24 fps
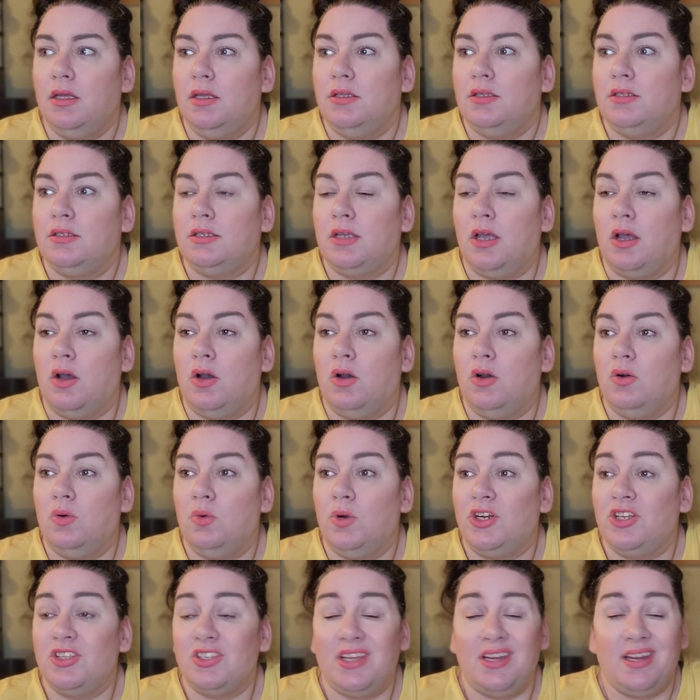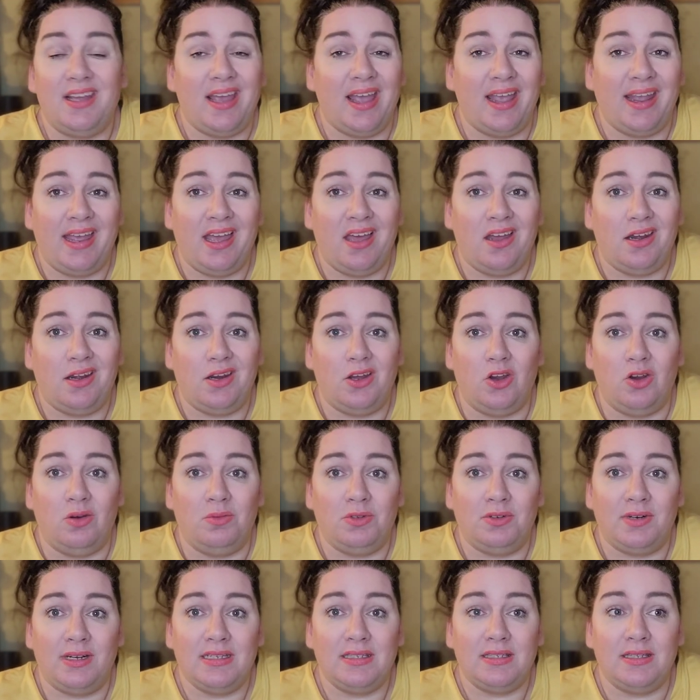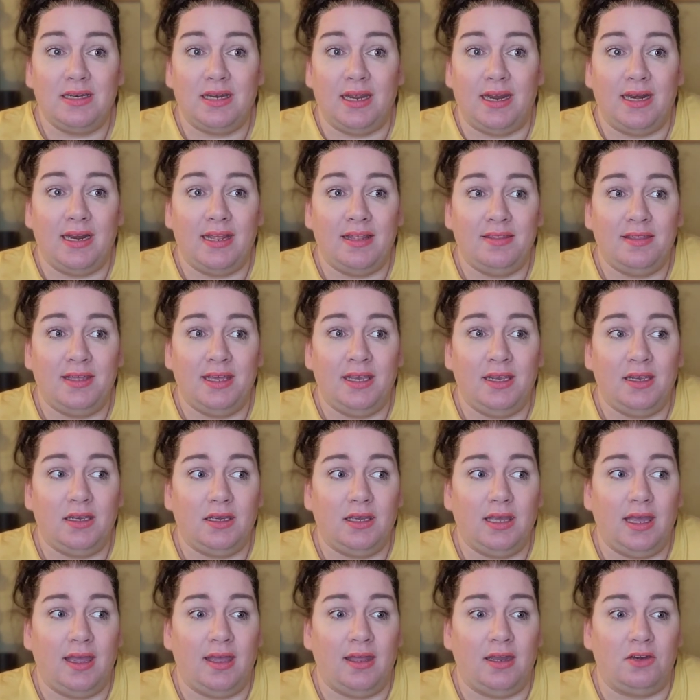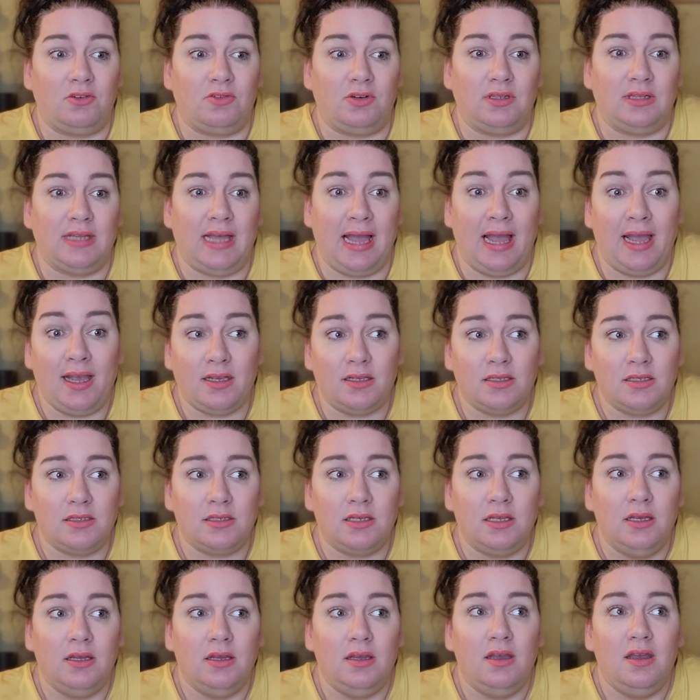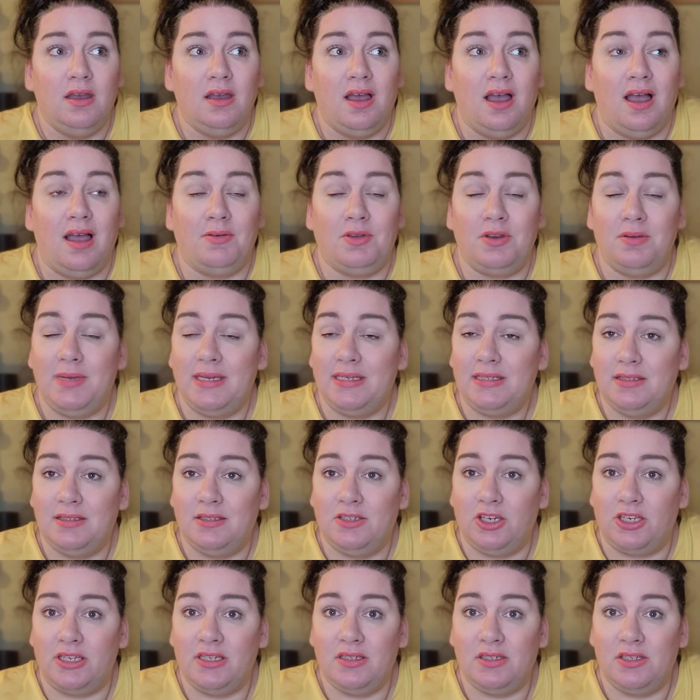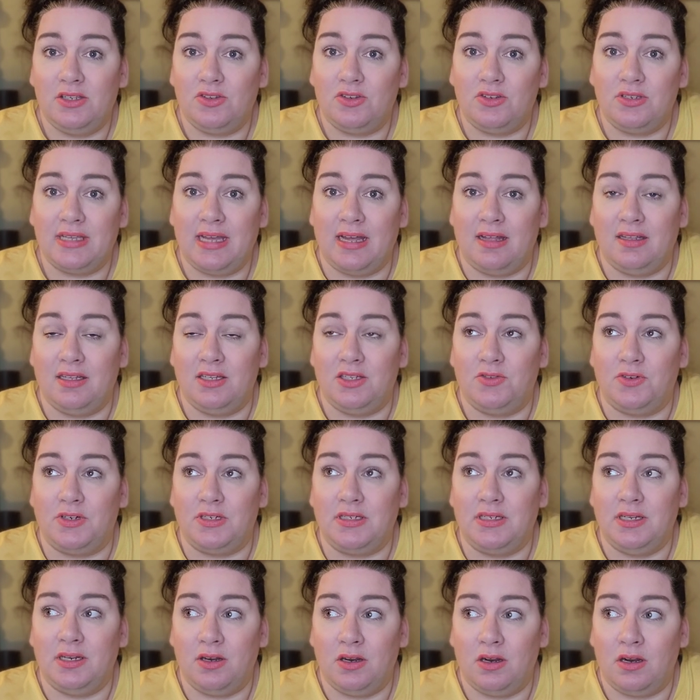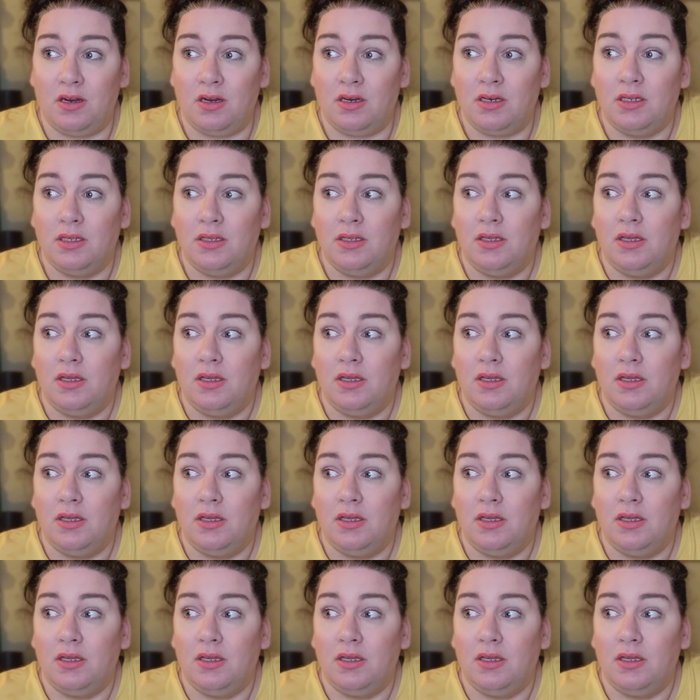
So we're just going to hang out at home the rest of the night, I think, and relax. I'm going to make chicken Caesar salads for dinner.